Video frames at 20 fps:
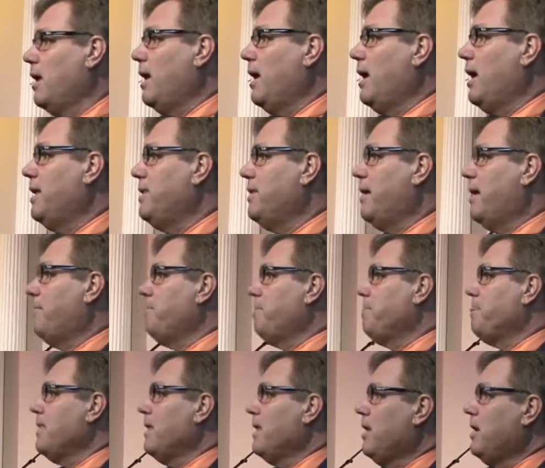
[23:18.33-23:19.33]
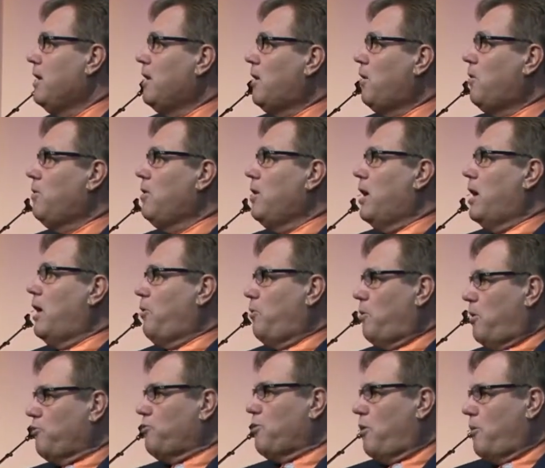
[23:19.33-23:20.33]
And, um, you know,
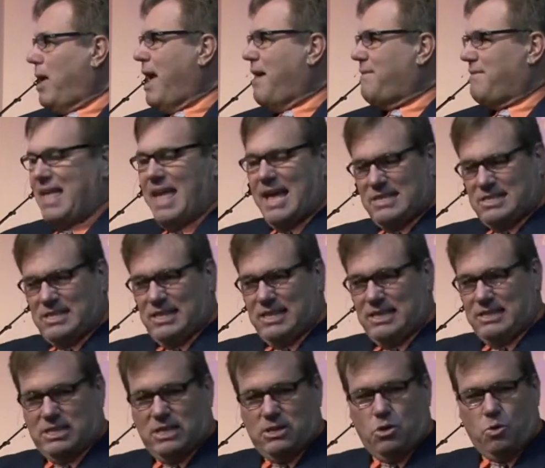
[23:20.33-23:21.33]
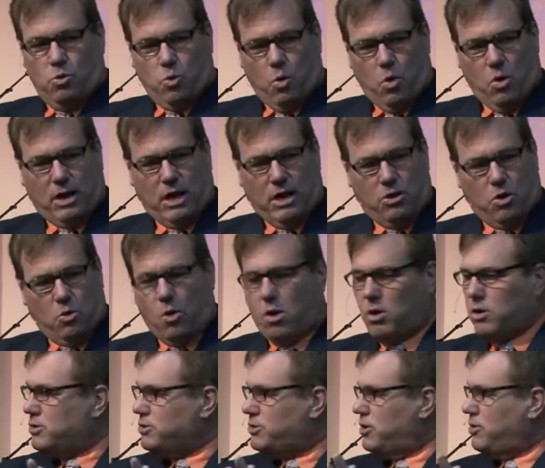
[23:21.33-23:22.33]
on, on having excellence in your work, in your
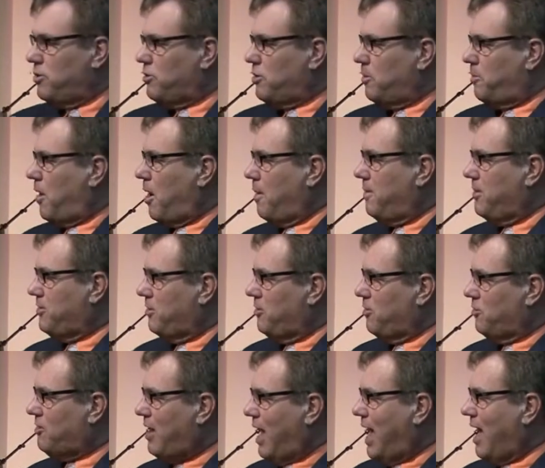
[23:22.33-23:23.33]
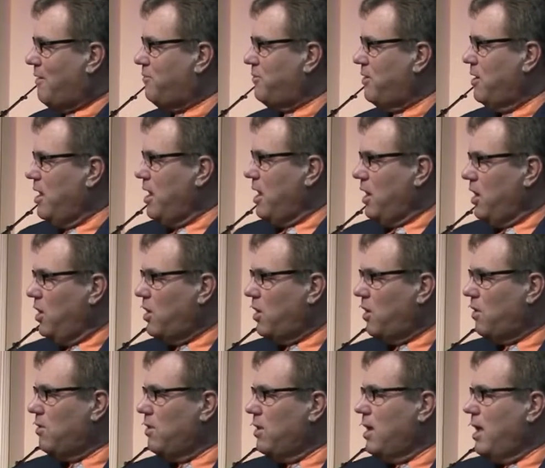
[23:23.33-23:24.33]
workers, in your departments, and your staff, you
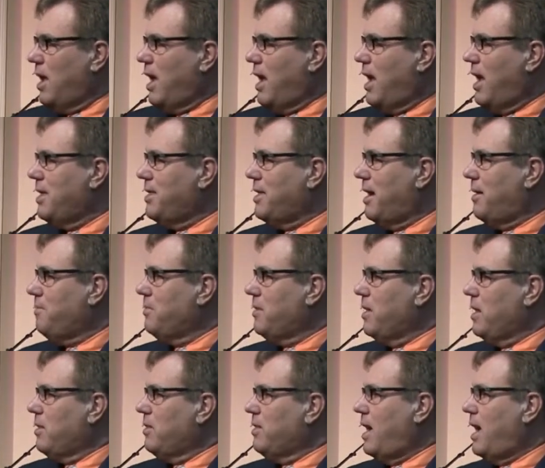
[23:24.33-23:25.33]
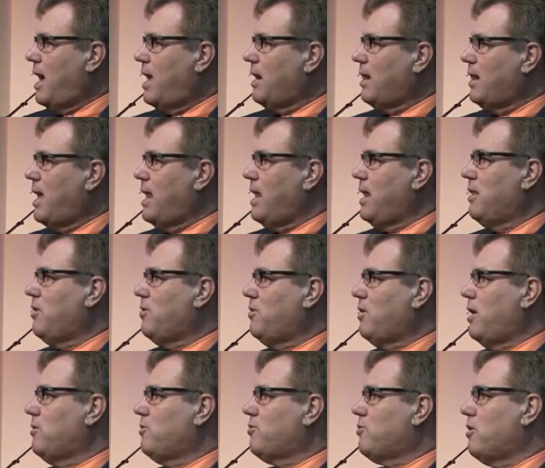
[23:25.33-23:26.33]
know. And um, they had a lady at,
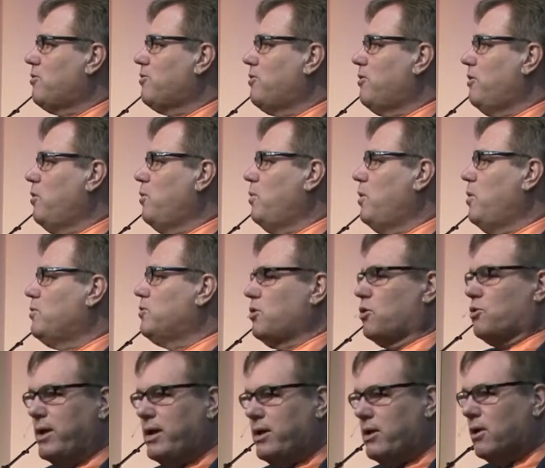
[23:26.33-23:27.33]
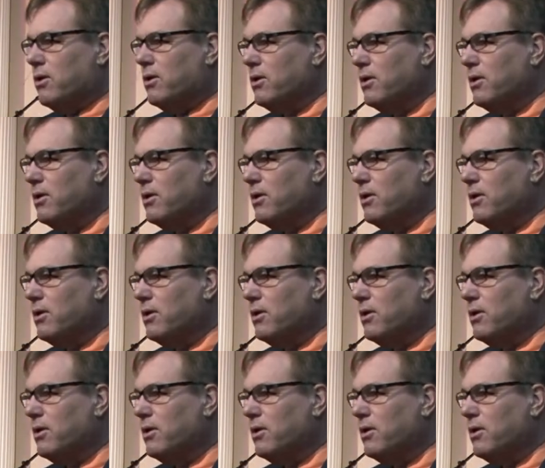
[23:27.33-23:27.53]
at church who, who was a greeter.